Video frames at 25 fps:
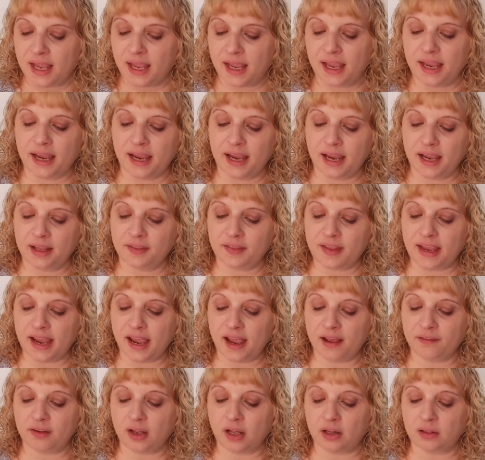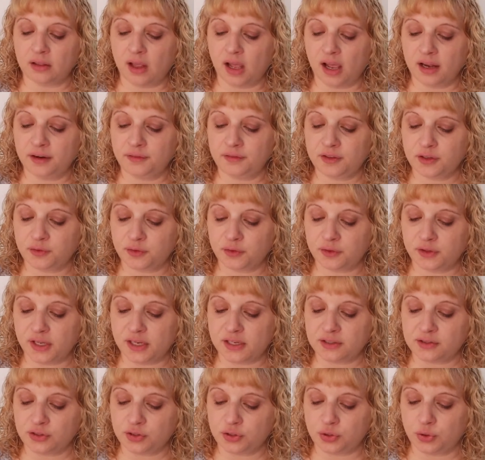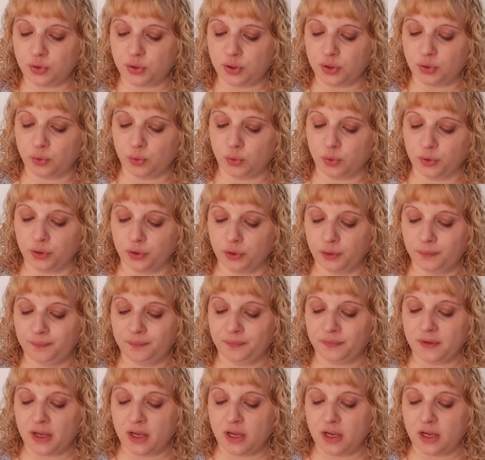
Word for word: and they have a lot of different things that you can order.